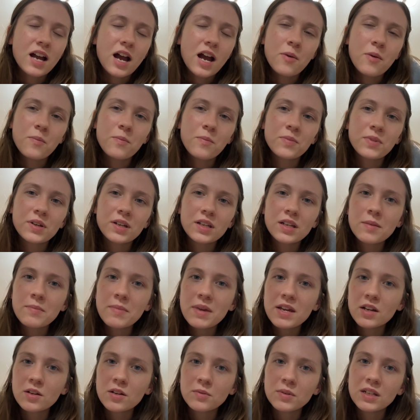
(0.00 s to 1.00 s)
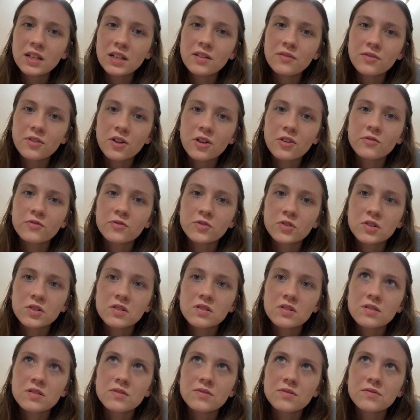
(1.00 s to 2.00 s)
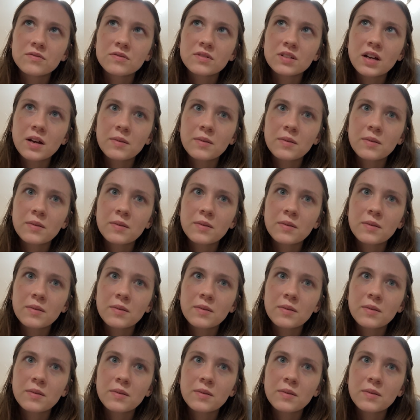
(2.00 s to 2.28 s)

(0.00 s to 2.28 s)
I'm gonna make a reading vlog for it soon.